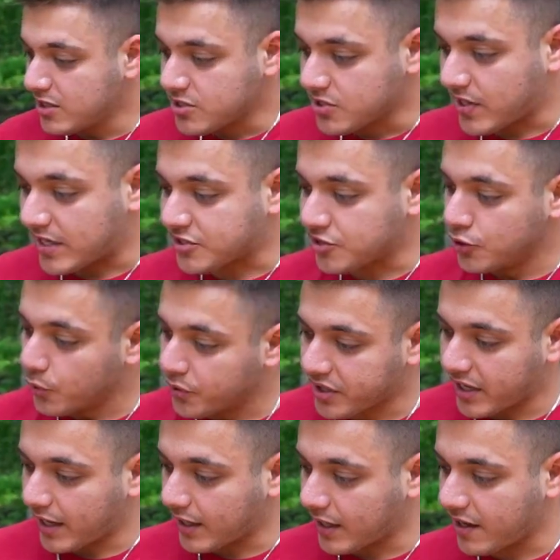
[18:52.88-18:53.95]
So that's a new
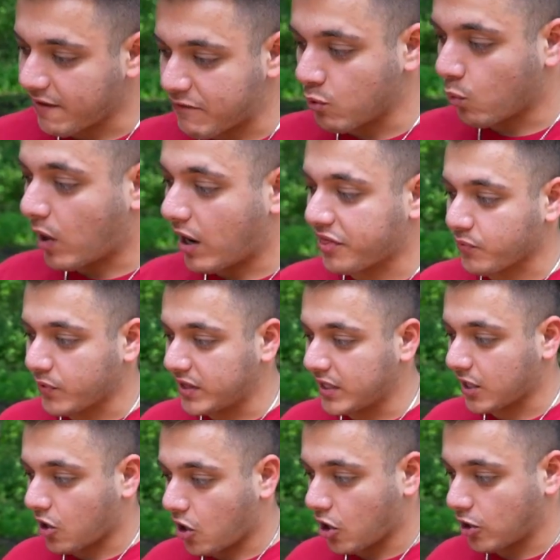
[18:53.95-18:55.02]
thing. If you want
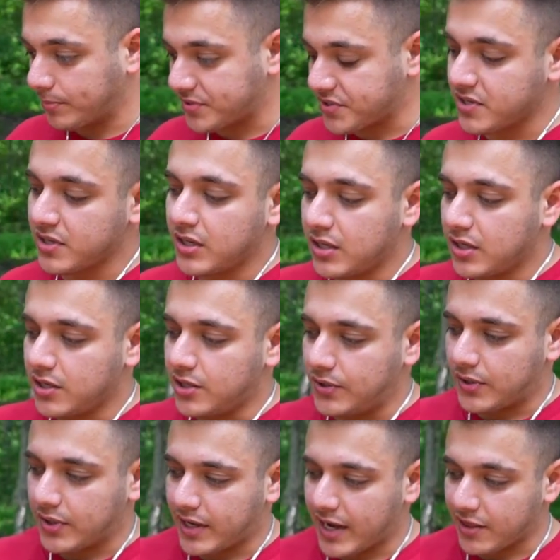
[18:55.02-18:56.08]
3-link arms, you
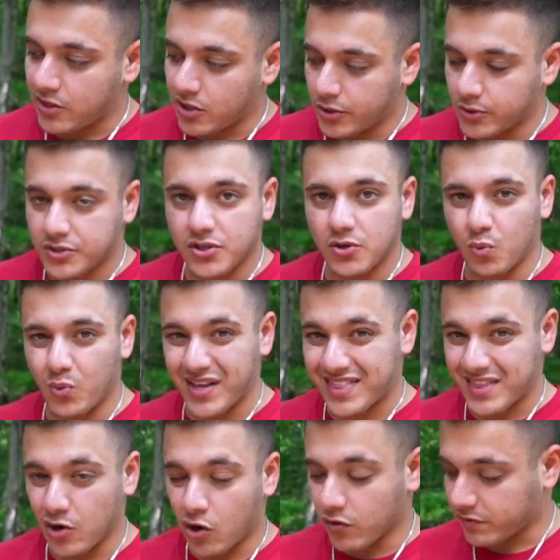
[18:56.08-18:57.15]
can get those with
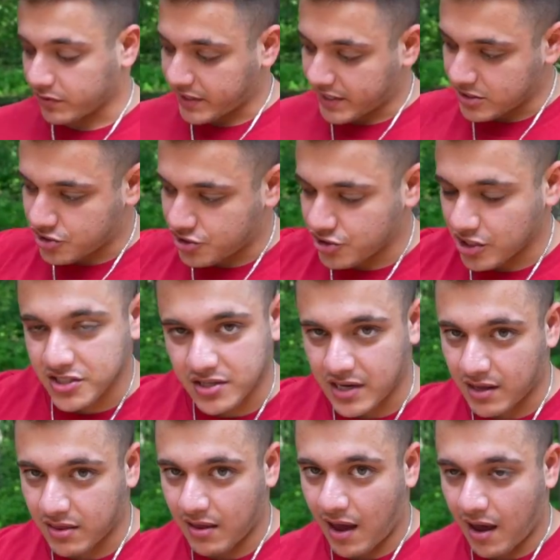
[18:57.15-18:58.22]
the overlays just
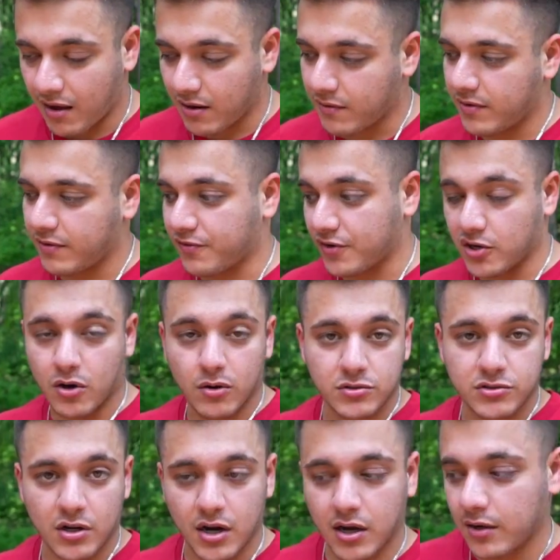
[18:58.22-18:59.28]
like that for your own
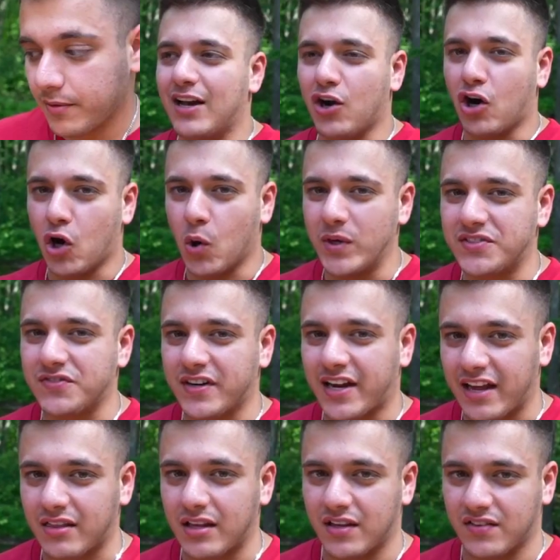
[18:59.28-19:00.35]
truck. I always
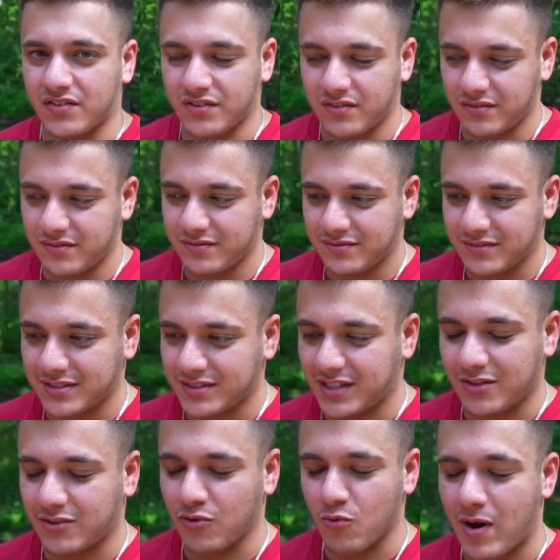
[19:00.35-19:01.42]
forget this.
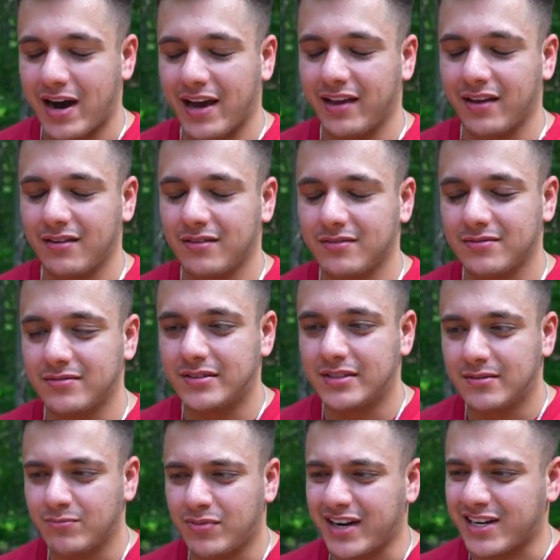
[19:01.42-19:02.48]
I don't know why.
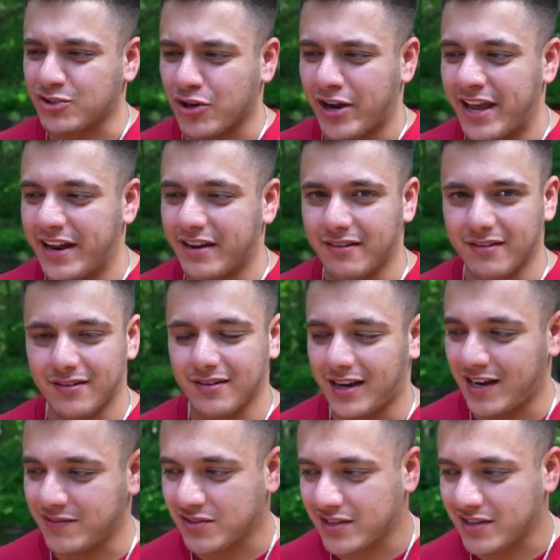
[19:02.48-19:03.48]
Probably because they're hidden. I have to